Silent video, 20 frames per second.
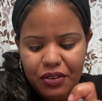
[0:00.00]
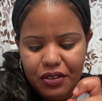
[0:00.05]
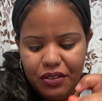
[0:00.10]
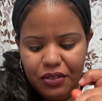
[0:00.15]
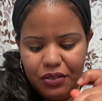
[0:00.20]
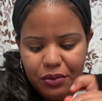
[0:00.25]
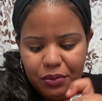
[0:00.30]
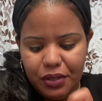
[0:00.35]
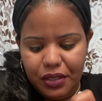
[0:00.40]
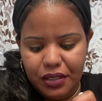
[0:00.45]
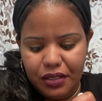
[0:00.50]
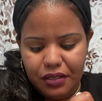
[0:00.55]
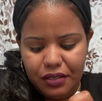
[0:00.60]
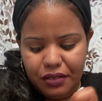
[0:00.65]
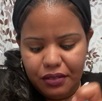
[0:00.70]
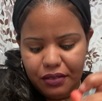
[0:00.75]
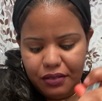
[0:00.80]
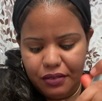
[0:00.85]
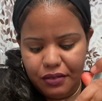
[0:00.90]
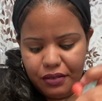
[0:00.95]
other week, you
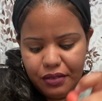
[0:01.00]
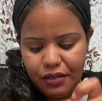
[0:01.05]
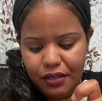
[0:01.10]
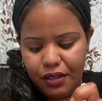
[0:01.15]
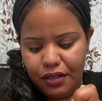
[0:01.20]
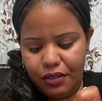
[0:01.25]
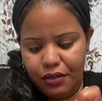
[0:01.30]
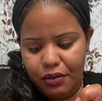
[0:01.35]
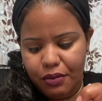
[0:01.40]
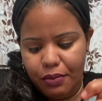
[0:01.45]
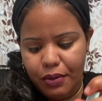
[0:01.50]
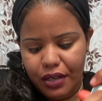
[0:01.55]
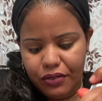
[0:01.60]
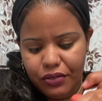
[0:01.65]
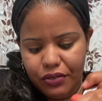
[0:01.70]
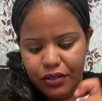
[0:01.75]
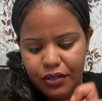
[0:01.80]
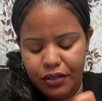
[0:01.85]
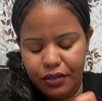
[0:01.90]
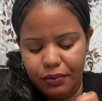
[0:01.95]
know, you gotta go back for
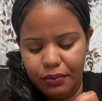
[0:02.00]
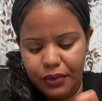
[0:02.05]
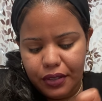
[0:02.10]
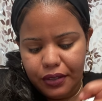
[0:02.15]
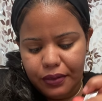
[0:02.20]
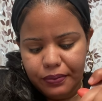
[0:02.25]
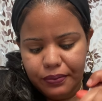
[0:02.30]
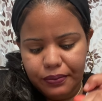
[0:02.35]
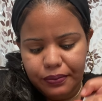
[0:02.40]
something.